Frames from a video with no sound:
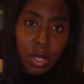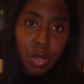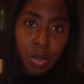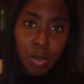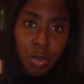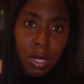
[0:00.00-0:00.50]

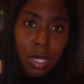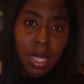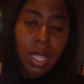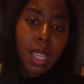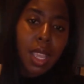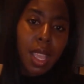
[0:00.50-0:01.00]
tuned.
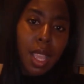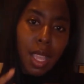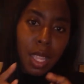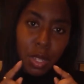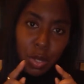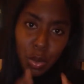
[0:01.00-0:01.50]

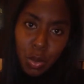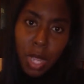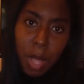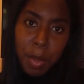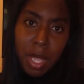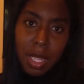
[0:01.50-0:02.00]
Do
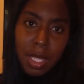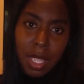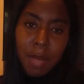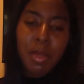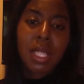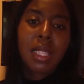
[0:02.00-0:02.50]
not make the
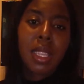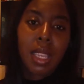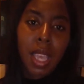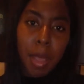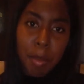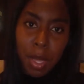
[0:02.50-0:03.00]
same mistake
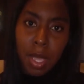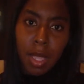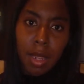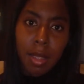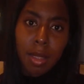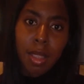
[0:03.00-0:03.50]
I made.
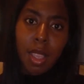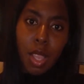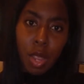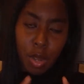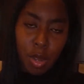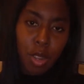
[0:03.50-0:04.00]

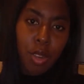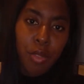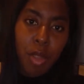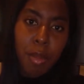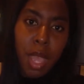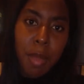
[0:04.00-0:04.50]
Learn
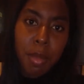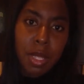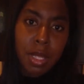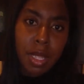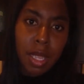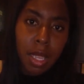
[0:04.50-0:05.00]
from my
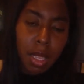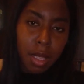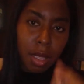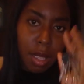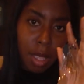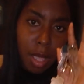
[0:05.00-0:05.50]
mistake.
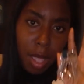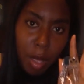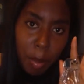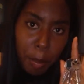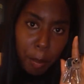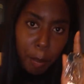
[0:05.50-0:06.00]

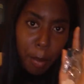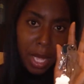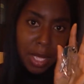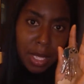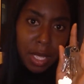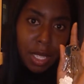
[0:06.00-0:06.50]

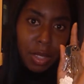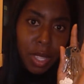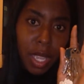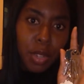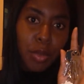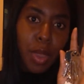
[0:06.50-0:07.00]
Best key to
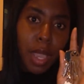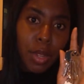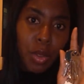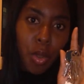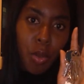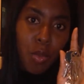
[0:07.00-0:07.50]
get right
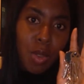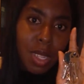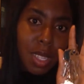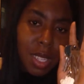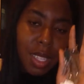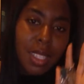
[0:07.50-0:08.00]
now
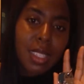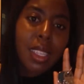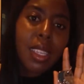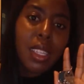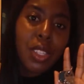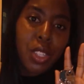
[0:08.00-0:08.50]
is the
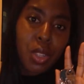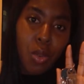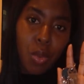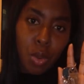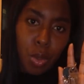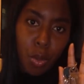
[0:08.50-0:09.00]
key to your
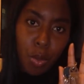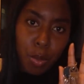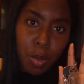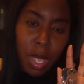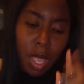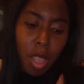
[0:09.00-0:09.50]
own home.
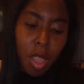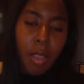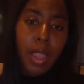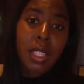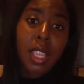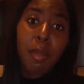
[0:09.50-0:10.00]

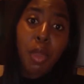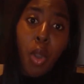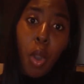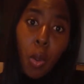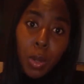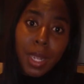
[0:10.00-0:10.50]
Alright, so I'll be
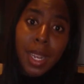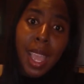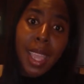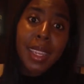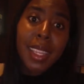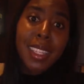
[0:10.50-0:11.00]

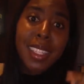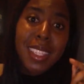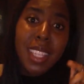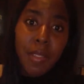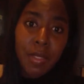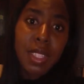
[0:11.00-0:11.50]
outlining
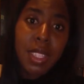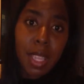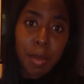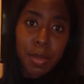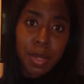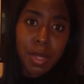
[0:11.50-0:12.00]
7
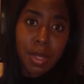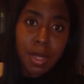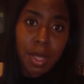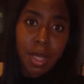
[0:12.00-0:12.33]
steps